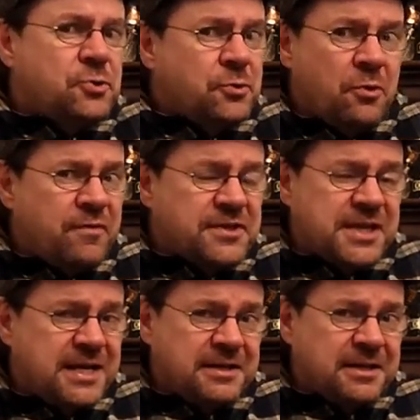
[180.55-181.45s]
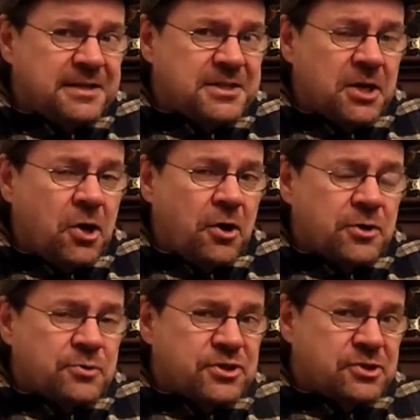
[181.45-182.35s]
Don't over tighten it
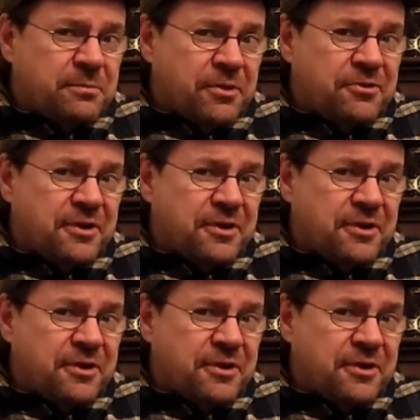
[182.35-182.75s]
or you'll strip the